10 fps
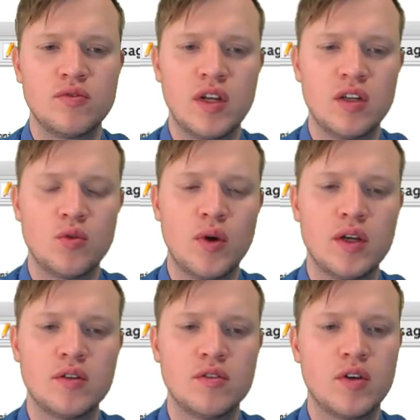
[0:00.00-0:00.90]
value
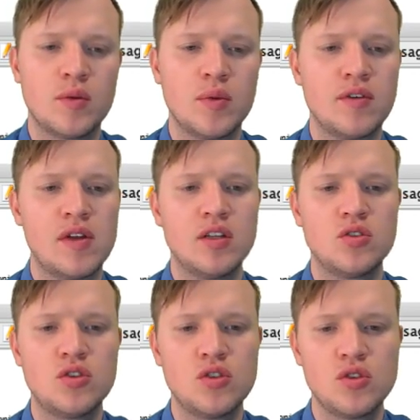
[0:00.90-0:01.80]
1 divided by value
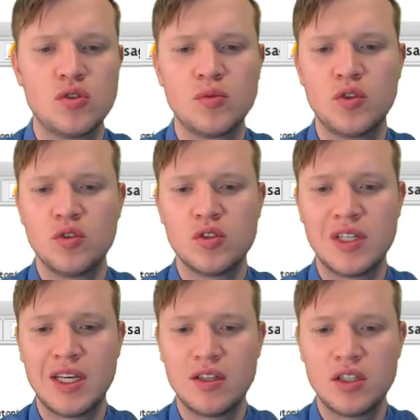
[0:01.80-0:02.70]
2 using
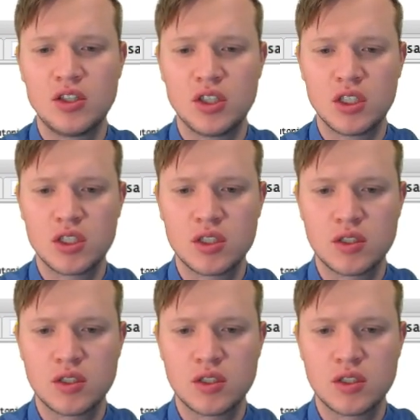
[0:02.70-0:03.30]
integers,